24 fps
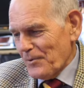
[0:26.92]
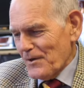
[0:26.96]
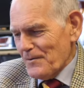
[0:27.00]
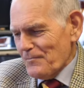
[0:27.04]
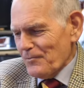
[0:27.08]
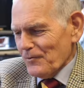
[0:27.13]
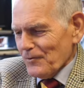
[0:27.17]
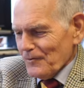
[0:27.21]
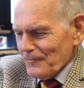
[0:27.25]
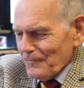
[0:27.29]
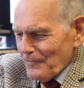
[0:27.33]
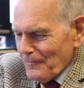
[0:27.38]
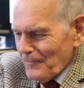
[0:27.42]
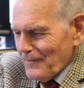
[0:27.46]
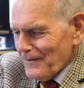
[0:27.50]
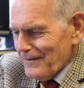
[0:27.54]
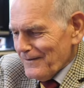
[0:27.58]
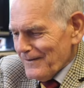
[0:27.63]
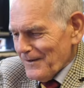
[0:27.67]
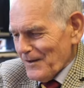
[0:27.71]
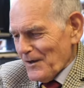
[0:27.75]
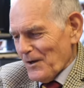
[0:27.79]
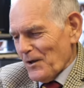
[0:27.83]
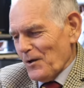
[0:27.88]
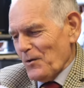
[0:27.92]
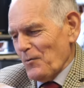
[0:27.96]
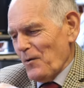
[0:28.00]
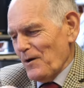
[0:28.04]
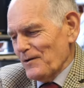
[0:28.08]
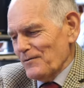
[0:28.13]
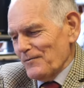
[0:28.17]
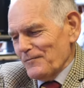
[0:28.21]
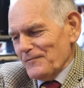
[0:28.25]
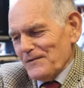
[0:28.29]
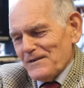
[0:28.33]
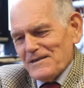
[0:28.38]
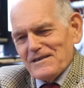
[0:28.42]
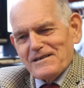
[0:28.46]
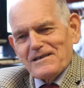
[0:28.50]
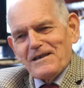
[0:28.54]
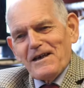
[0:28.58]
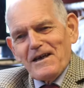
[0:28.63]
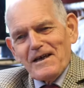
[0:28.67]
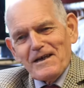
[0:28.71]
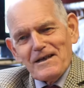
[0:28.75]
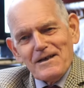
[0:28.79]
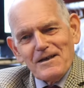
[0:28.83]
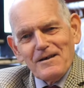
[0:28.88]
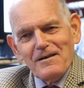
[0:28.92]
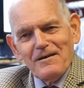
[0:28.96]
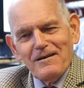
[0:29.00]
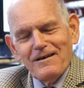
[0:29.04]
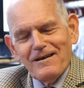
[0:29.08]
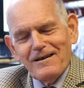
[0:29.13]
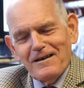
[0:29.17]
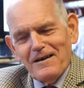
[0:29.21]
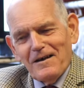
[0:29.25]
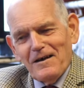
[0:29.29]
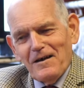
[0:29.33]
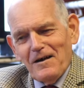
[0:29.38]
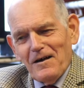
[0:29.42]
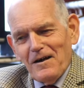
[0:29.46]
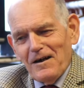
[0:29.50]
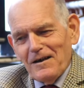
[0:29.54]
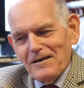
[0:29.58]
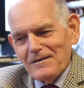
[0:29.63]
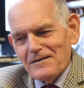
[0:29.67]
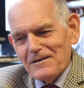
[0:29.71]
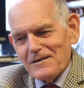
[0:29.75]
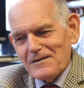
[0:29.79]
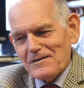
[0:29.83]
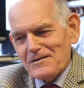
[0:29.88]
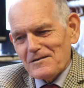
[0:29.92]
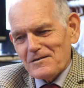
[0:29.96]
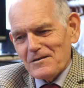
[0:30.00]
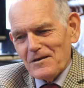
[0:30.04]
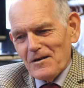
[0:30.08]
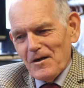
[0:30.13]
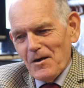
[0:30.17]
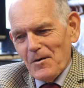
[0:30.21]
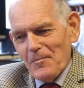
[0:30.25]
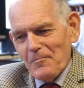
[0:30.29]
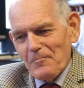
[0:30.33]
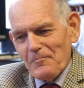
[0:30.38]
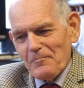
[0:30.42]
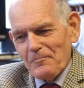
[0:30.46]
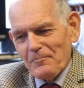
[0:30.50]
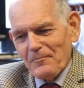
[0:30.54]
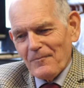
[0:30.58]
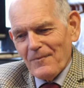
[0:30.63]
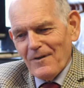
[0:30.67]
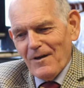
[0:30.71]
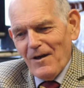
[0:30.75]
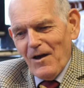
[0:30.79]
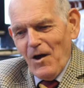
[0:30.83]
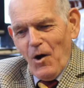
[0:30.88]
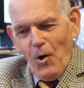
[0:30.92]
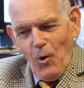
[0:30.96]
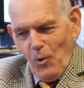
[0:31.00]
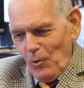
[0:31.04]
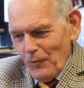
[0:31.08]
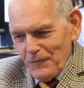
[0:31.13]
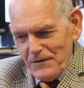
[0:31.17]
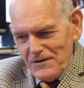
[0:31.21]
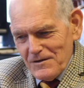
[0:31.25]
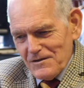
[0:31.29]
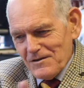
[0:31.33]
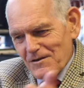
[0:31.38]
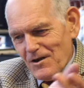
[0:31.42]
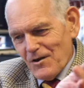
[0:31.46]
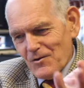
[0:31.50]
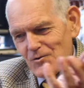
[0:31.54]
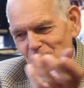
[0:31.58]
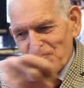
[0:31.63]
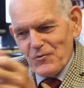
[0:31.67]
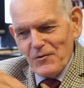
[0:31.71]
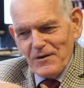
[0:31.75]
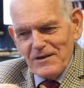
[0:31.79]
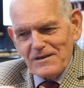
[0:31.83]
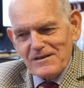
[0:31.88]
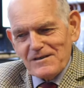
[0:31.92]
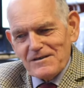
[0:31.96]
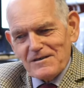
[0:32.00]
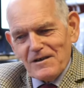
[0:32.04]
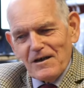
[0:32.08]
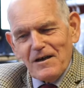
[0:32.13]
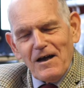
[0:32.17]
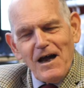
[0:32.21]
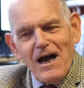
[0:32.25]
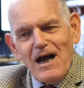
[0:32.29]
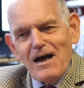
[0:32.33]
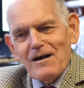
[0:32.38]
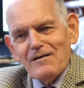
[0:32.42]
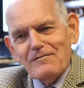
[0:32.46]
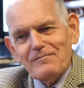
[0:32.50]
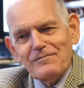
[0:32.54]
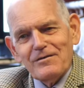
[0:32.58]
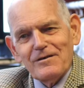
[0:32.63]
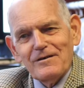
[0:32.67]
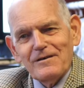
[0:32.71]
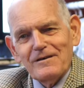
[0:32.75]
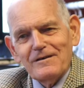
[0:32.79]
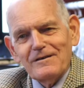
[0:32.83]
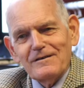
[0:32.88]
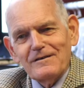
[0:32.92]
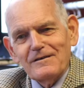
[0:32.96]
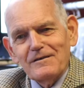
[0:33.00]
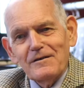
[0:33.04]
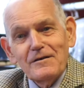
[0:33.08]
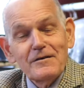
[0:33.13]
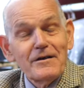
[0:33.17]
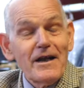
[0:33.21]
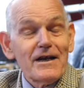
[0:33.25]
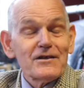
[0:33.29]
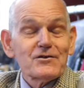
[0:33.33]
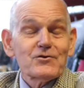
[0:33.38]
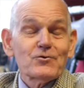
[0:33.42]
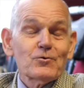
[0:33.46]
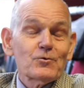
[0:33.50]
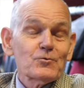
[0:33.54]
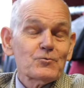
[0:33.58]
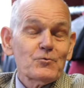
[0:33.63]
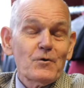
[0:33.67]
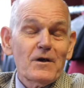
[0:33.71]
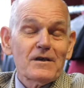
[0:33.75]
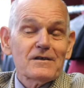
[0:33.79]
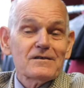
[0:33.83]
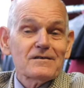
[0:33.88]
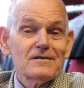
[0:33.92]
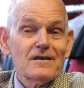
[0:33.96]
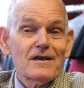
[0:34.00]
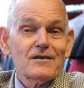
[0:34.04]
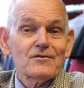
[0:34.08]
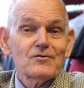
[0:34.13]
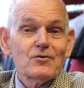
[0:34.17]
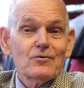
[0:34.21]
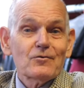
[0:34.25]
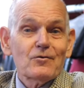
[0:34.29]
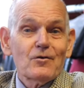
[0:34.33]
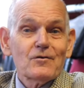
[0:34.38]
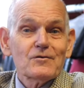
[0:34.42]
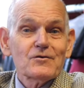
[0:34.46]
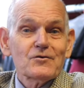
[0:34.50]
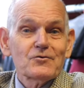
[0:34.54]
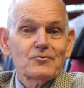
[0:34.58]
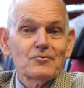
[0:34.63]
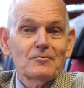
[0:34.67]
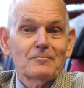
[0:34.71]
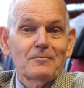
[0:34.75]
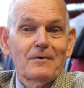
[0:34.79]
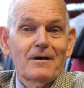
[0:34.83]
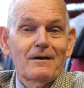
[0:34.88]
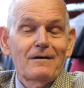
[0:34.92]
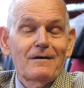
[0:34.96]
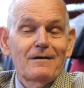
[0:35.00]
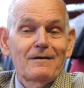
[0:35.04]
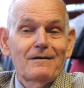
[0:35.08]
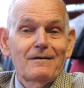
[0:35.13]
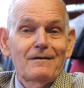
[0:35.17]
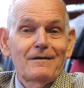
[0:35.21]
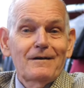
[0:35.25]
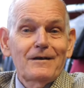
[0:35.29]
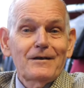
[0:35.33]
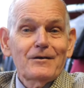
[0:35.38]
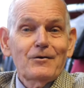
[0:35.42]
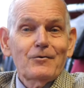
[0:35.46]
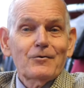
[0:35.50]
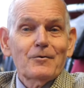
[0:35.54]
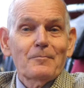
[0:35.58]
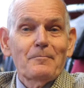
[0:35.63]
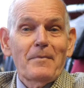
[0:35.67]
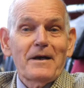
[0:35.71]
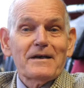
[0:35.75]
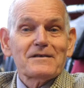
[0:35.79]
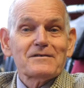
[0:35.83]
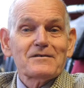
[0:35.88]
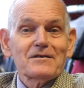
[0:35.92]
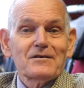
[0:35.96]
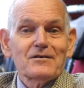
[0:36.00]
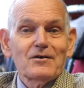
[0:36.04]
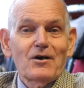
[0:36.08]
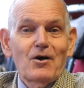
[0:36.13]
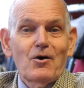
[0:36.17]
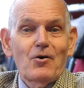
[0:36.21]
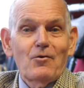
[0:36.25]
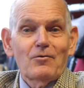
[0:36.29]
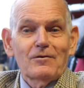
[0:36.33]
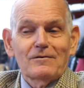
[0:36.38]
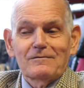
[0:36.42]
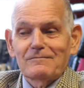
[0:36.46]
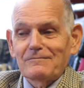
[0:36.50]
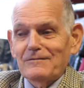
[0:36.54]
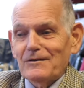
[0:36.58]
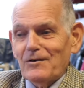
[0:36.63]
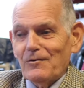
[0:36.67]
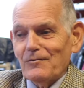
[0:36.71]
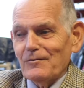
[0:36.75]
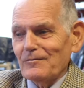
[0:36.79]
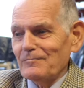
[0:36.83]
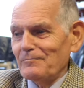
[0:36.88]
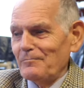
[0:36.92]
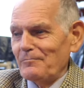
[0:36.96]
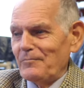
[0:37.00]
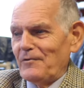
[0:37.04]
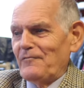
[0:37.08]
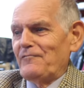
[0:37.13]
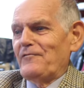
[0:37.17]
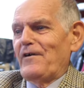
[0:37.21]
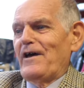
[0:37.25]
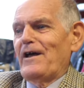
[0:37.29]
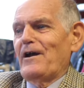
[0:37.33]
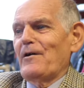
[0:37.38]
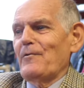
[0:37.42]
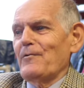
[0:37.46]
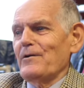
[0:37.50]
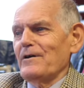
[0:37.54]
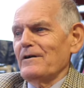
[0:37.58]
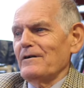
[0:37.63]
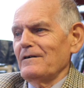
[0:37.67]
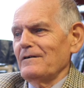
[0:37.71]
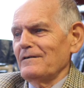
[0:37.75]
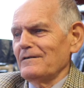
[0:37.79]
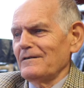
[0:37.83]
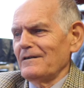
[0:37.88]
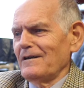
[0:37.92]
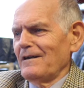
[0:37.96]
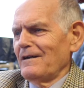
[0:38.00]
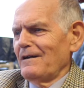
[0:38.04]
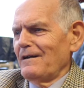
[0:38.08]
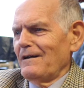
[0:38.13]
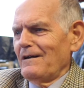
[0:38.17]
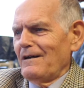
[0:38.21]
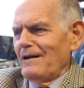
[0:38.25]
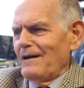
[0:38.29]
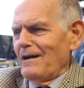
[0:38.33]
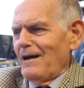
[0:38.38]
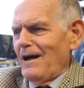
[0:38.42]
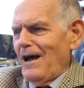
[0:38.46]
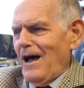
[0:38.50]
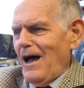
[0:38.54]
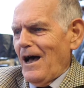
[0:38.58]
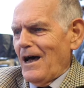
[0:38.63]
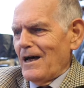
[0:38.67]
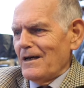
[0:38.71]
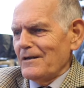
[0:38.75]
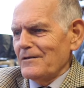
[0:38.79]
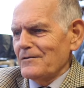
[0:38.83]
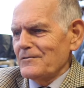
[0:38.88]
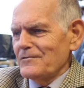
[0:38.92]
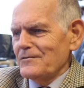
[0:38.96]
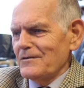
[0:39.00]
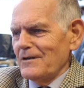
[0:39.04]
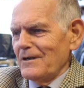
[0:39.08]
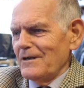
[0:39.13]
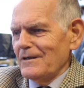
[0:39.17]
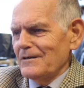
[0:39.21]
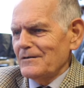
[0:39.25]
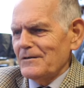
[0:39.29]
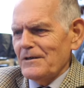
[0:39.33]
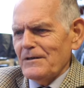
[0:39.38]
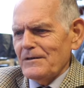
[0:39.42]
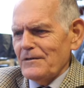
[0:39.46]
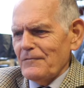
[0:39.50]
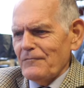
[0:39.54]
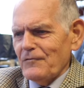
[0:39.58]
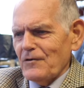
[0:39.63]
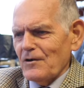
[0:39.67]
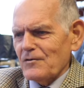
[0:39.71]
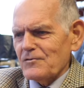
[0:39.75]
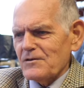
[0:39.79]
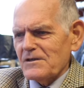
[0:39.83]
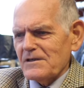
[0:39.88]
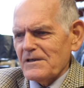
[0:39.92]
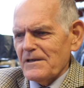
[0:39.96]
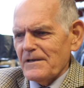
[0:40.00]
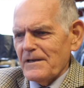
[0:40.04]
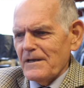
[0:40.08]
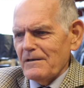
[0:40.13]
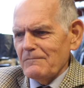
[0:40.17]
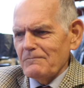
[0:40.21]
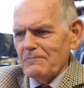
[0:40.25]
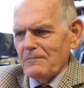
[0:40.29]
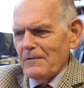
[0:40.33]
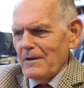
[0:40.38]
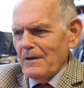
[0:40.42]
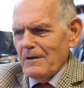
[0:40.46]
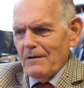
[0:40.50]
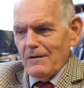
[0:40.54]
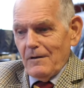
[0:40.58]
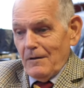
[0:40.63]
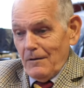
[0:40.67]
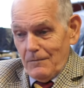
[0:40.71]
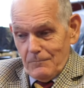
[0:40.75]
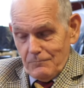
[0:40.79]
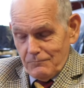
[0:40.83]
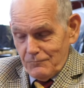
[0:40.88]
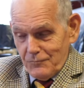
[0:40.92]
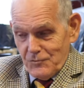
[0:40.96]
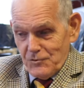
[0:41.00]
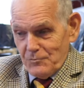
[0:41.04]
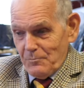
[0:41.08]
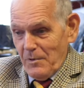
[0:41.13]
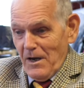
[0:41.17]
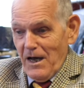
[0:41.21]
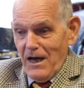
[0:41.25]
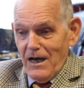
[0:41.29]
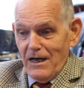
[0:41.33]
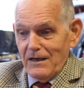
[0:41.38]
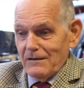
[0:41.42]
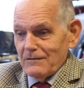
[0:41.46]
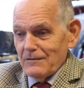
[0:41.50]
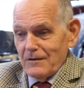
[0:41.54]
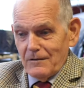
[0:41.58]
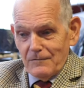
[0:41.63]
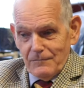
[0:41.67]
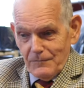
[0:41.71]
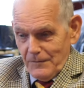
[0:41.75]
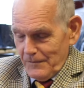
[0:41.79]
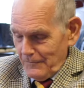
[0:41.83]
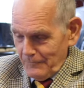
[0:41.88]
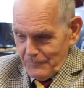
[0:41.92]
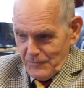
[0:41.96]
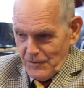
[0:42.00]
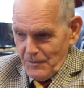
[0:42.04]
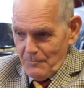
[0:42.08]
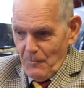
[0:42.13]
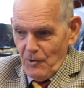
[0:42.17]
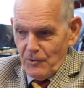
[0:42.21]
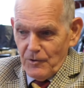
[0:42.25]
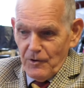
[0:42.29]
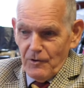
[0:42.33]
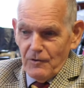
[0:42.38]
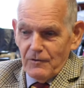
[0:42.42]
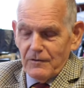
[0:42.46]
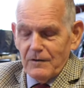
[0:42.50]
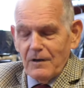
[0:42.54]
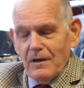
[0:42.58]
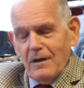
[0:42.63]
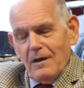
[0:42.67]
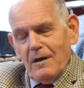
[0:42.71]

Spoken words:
People quite often say that all these countries have national dress, national costume. You go to Mexico and you go to Bavaria and different countries, and Japan, you know, kimono.